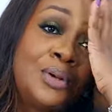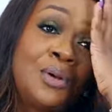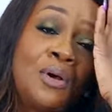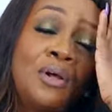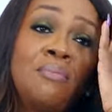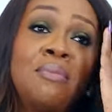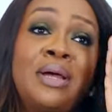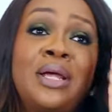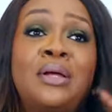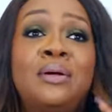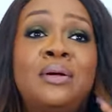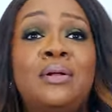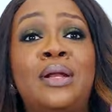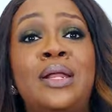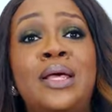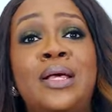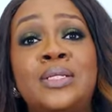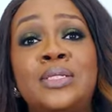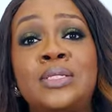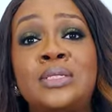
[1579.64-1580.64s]
God, my
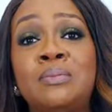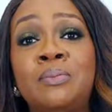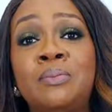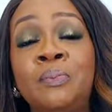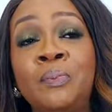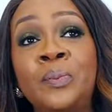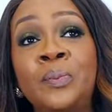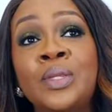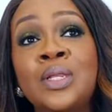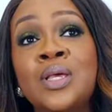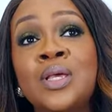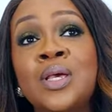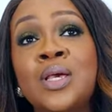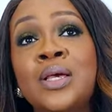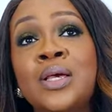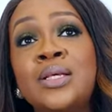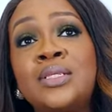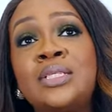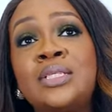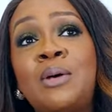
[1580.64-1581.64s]
goodness,
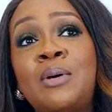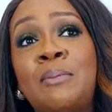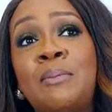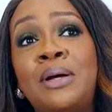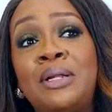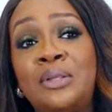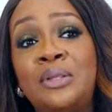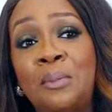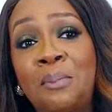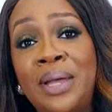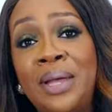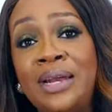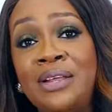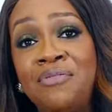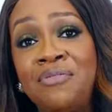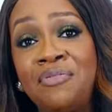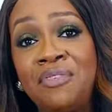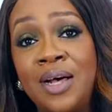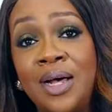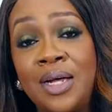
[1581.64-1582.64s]
it's now about the belly
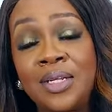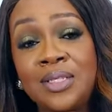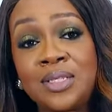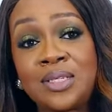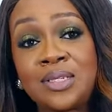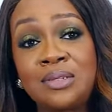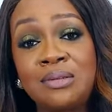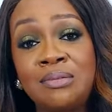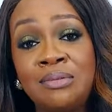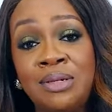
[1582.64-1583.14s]
fat.